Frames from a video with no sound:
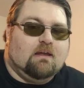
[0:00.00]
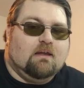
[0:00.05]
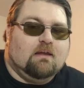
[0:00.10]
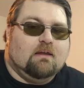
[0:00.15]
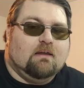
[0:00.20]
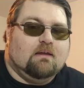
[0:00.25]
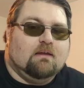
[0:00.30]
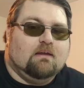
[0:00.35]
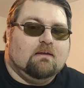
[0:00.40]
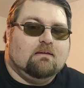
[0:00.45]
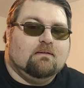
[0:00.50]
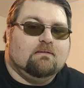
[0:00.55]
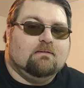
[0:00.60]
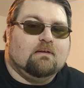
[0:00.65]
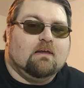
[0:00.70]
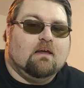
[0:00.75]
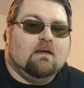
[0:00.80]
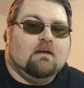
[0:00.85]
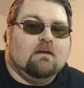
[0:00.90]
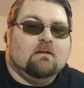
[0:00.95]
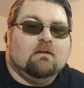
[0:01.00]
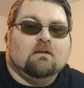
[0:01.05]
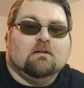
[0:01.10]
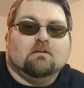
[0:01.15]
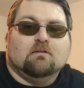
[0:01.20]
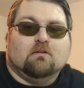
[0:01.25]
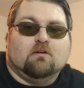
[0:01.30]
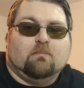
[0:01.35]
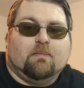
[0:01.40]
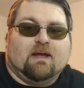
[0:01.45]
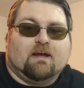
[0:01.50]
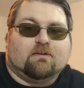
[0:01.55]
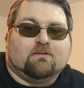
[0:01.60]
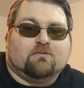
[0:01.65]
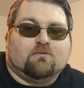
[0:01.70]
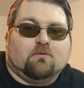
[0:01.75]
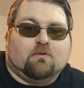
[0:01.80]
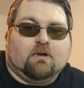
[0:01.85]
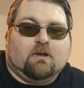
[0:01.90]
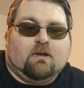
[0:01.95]
is a little
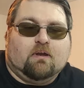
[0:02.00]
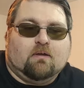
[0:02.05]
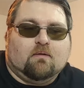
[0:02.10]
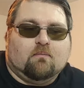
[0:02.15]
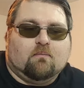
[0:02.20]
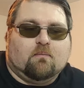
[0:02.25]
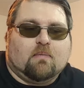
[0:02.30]
backstory.